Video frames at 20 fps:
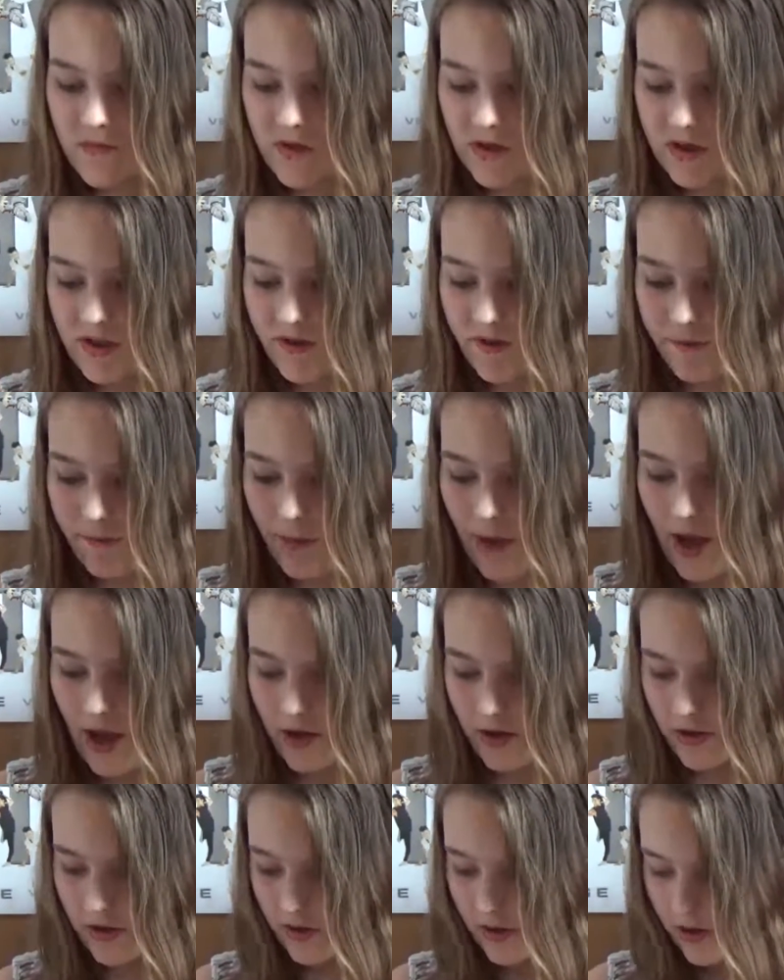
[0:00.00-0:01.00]
different
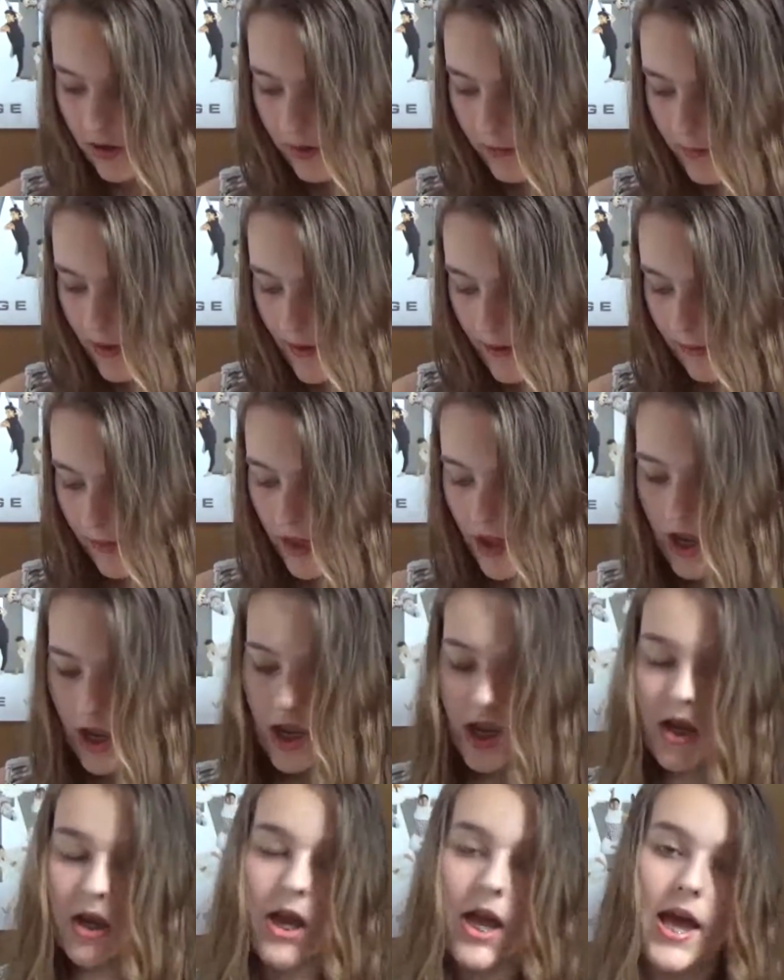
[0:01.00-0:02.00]
pattern a little bit.
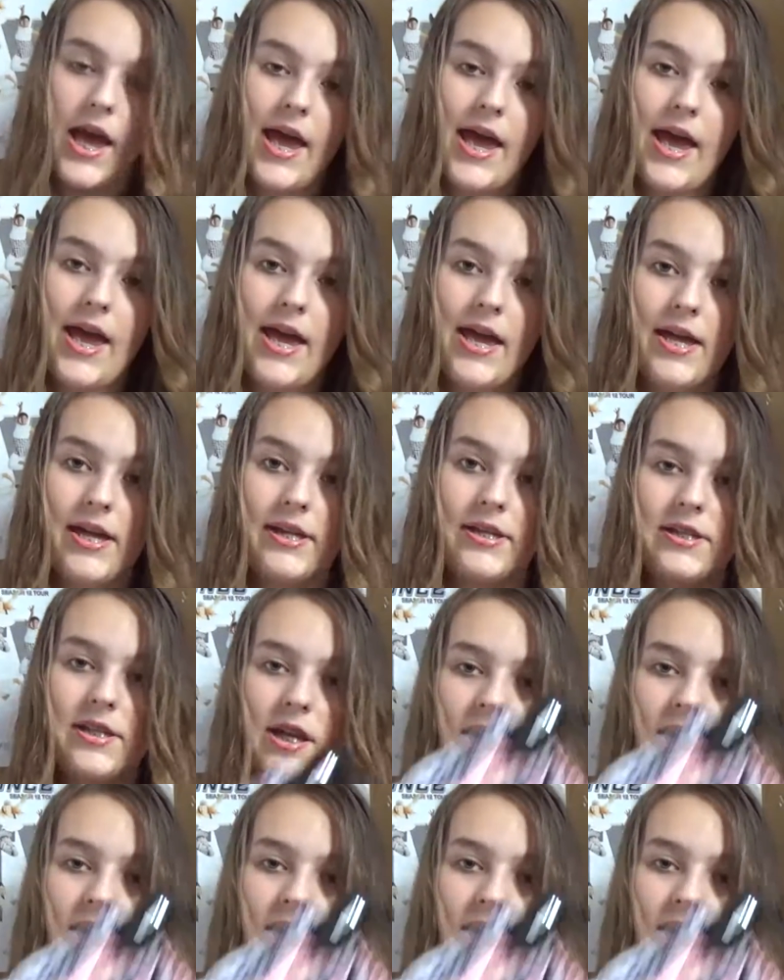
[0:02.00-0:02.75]
And